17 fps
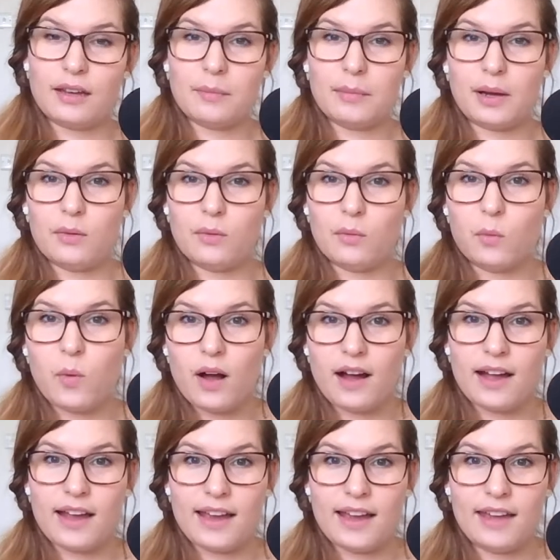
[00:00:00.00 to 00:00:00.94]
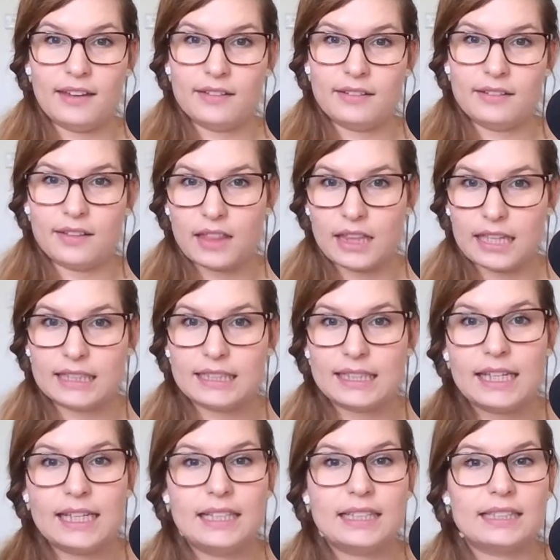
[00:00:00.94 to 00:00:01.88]
about why that
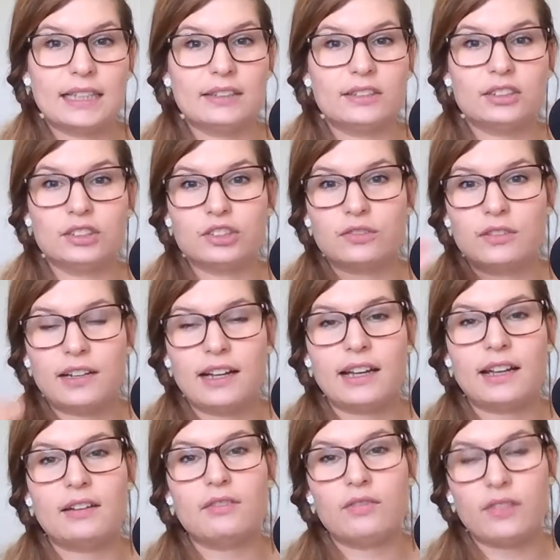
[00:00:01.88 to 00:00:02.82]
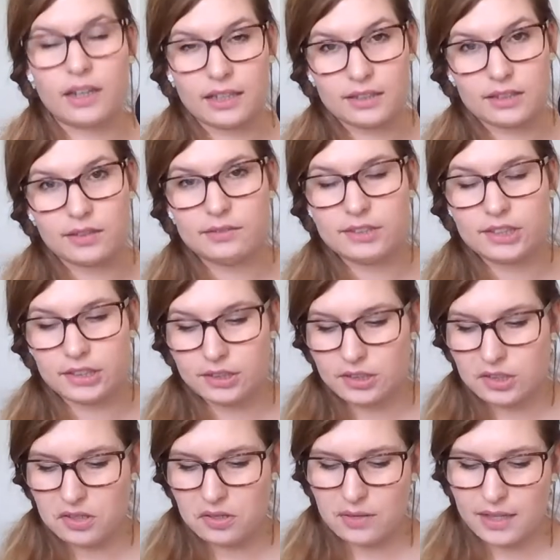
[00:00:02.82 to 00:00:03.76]
is and to try and find solutions
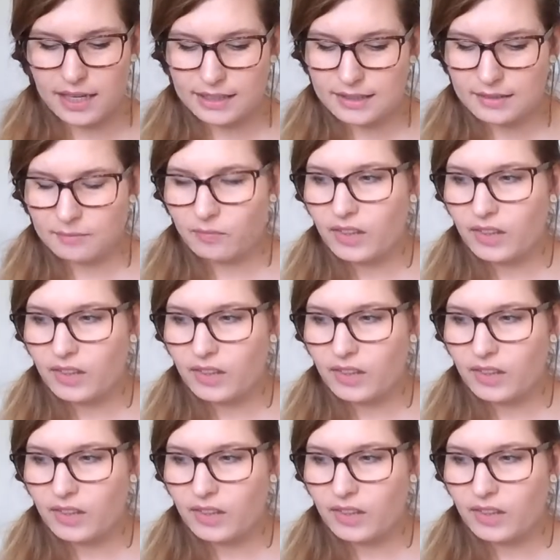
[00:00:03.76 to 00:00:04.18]
to that.